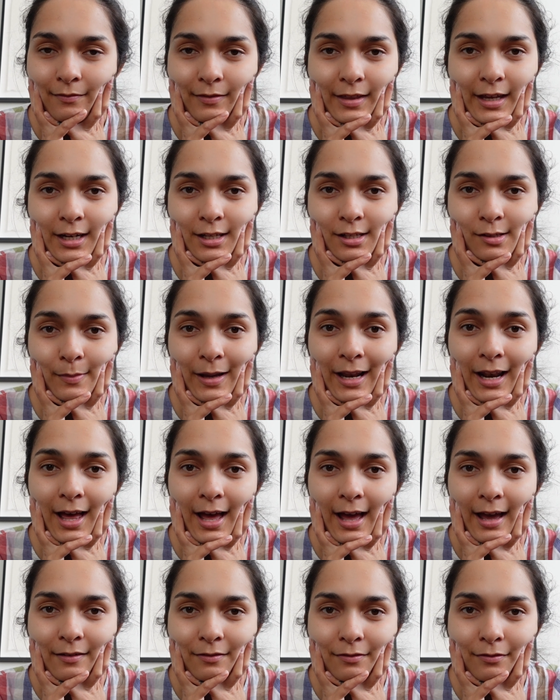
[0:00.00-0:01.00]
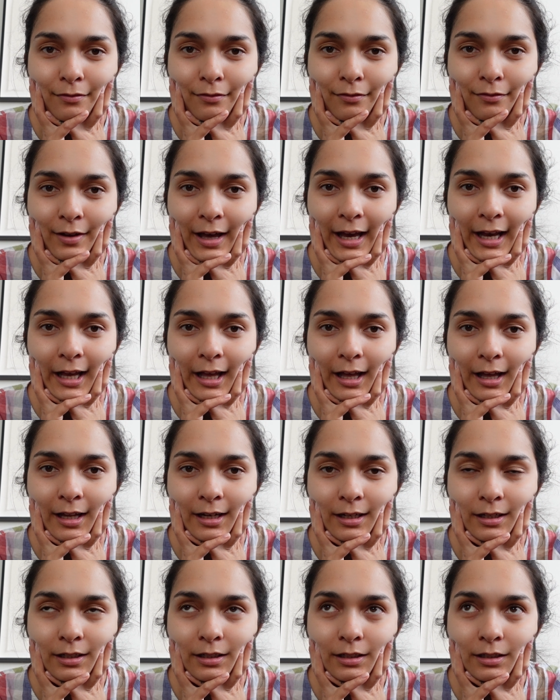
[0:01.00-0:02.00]
that is my life. I
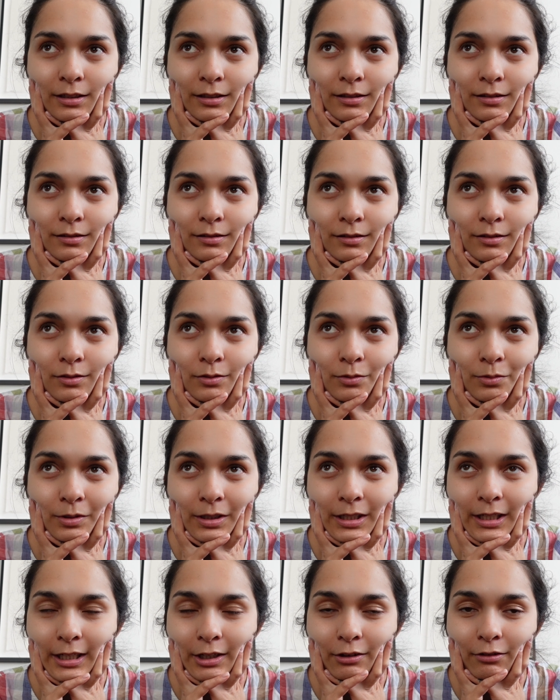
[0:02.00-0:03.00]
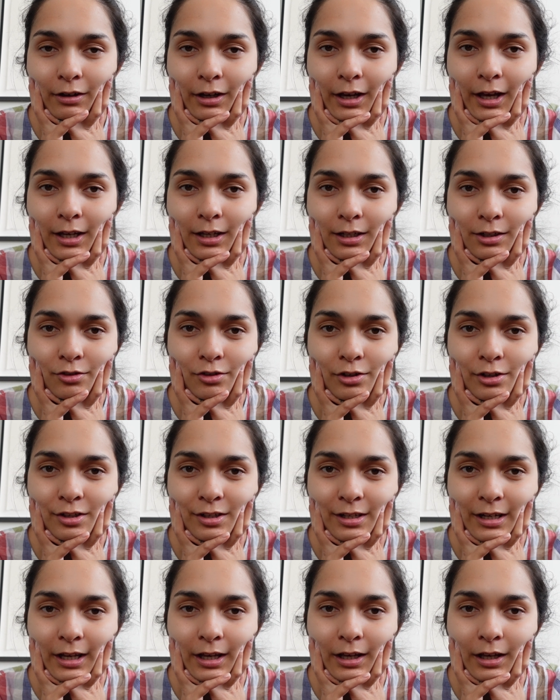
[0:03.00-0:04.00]
can't really create
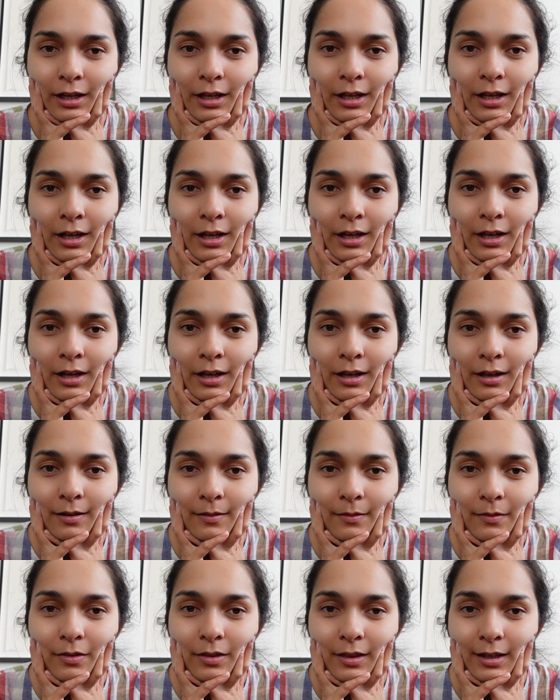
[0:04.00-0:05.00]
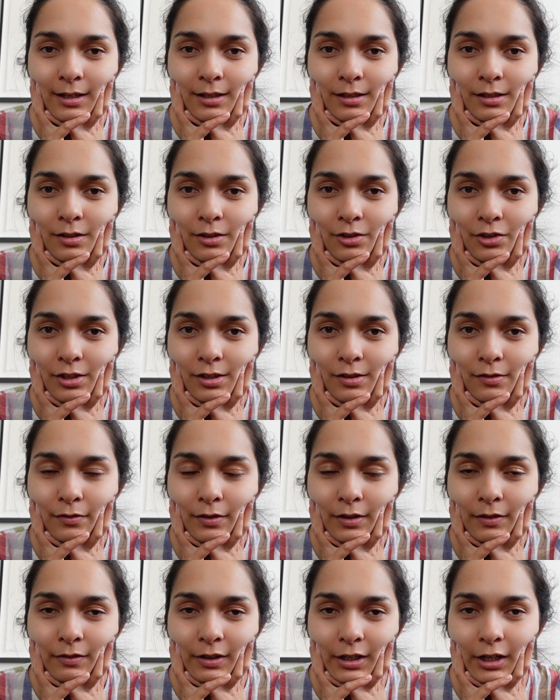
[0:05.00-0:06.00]
interesting things just
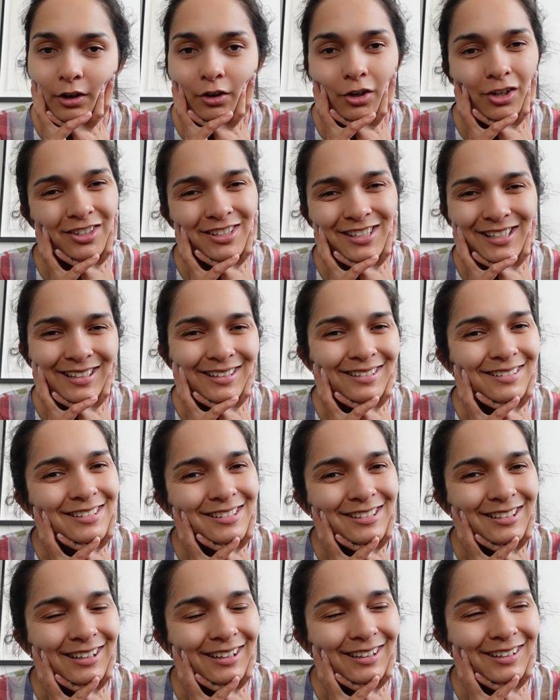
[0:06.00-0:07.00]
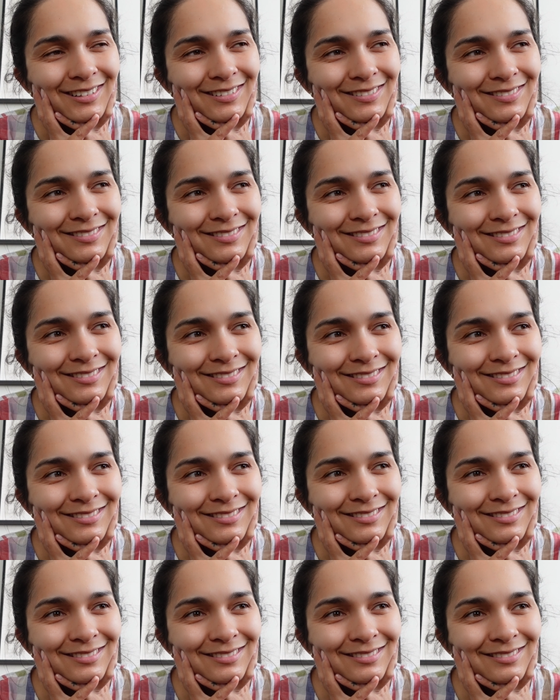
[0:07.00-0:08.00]
for video content so
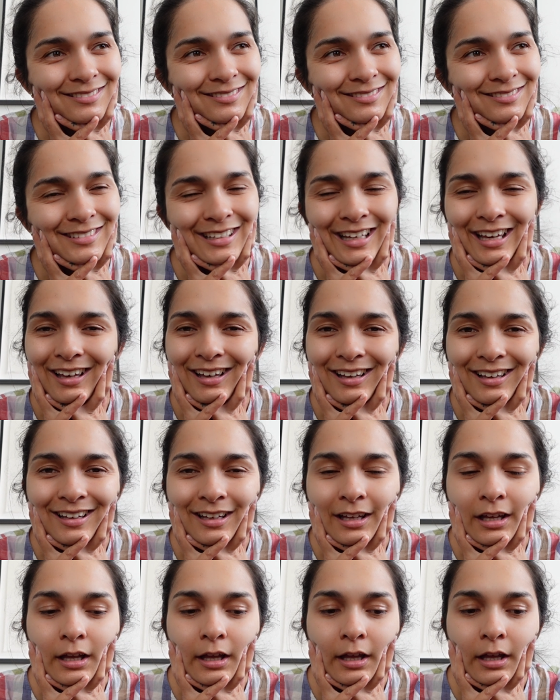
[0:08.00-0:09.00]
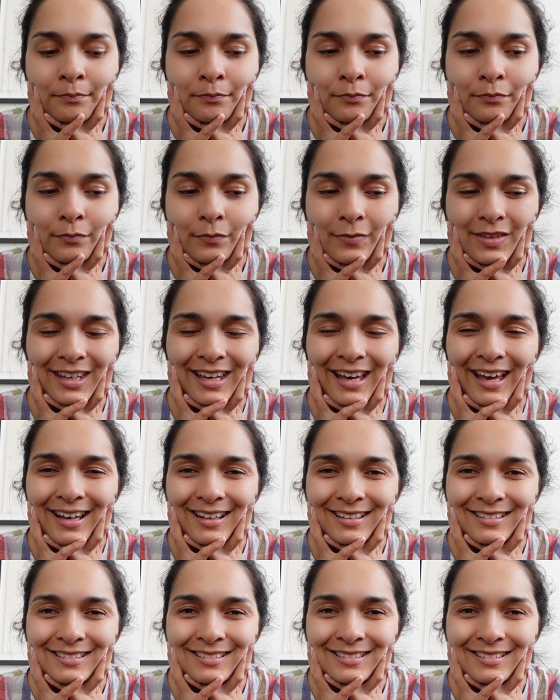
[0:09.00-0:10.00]
yeah.
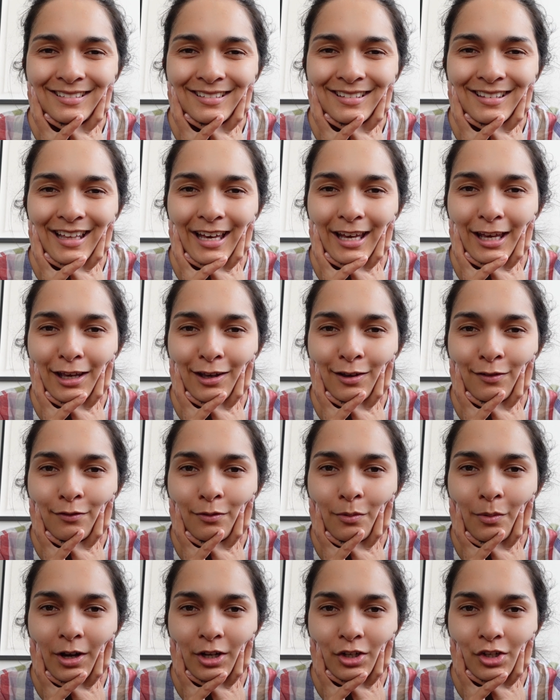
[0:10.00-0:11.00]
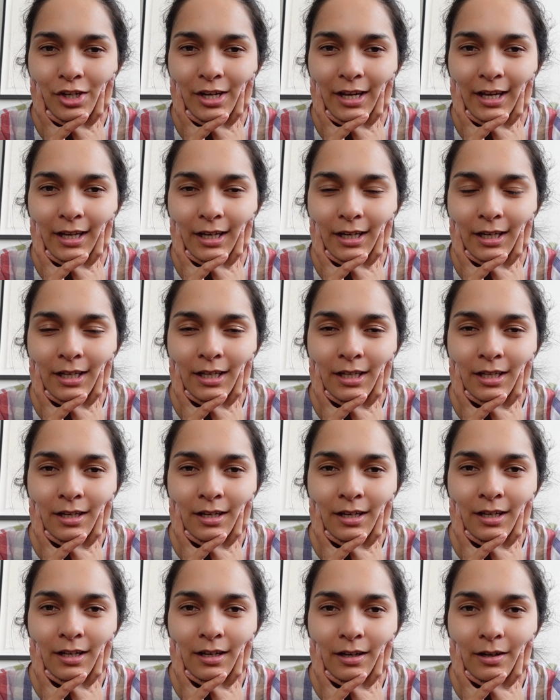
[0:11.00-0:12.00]
Okay, thank you for watching.
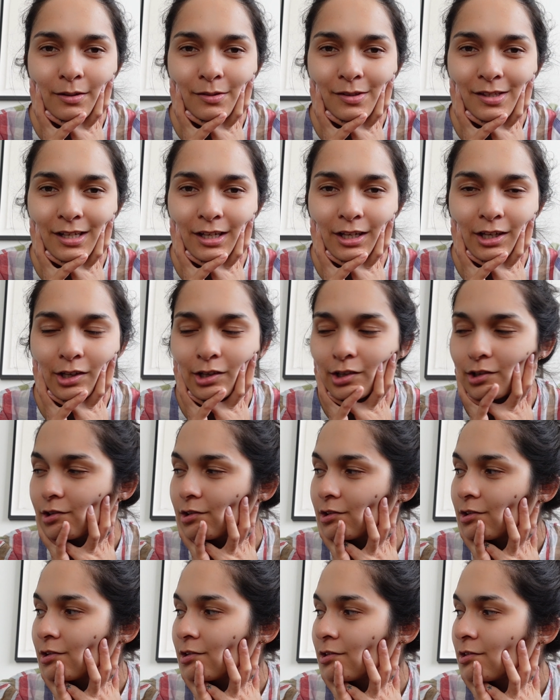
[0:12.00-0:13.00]
See you